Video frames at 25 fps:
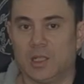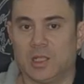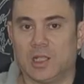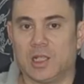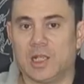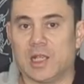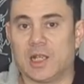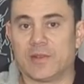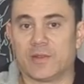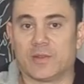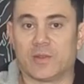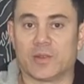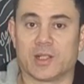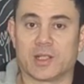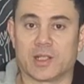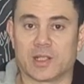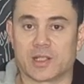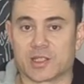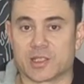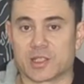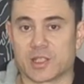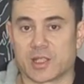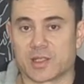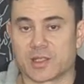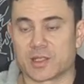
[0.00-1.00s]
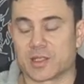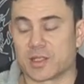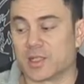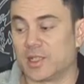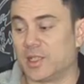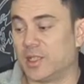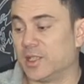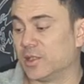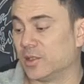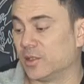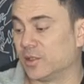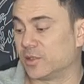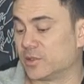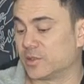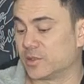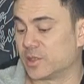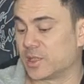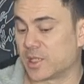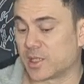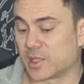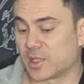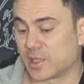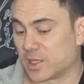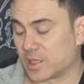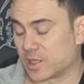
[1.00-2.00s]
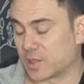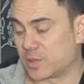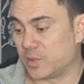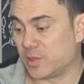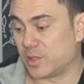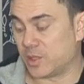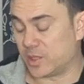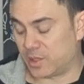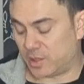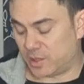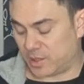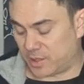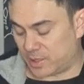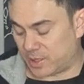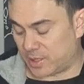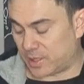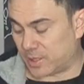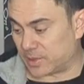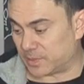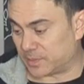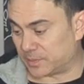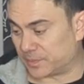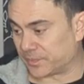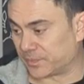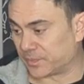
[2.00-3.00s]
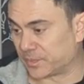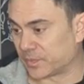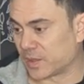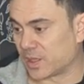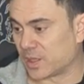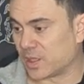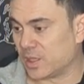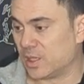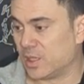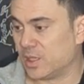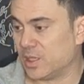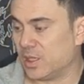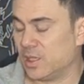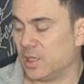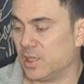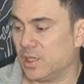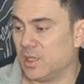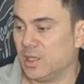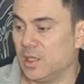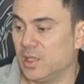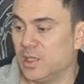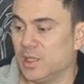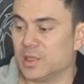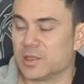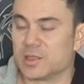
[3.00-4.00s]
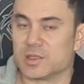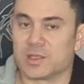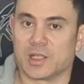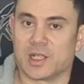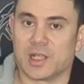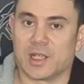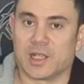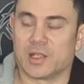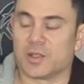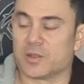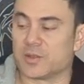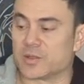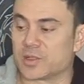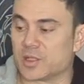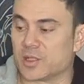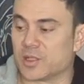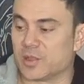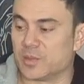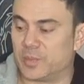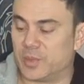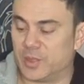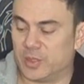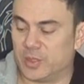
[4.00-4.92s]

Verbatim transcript: Hi everyone, it's Jason here, Local Tech Experts. Um, today I was going to build